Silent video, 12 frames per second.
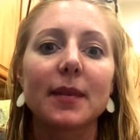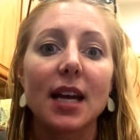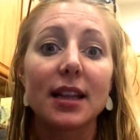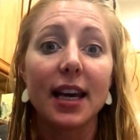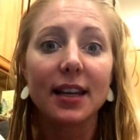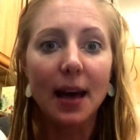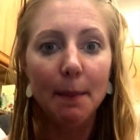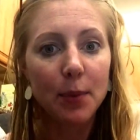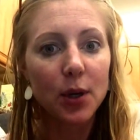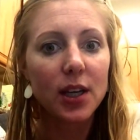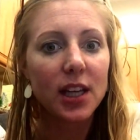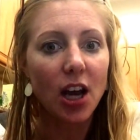like that
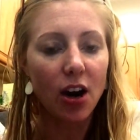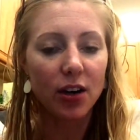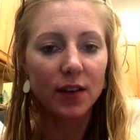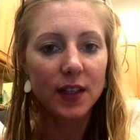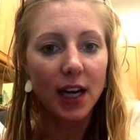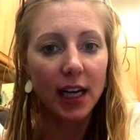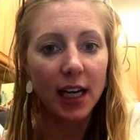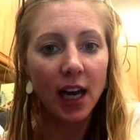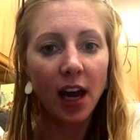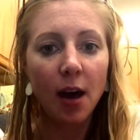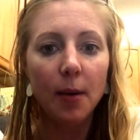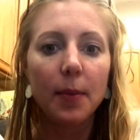book, The Art of
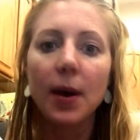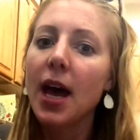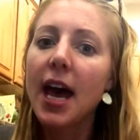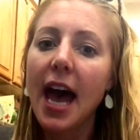Tidying Up.